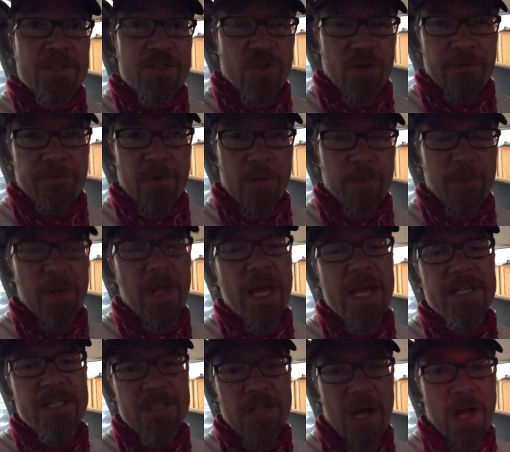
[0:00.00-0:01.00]
to have
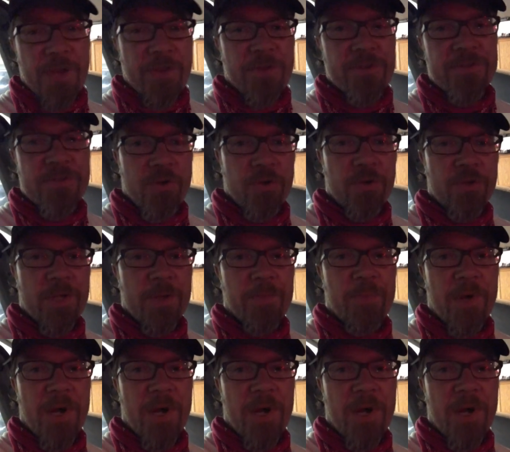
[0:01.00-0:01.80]
replaced all those coolant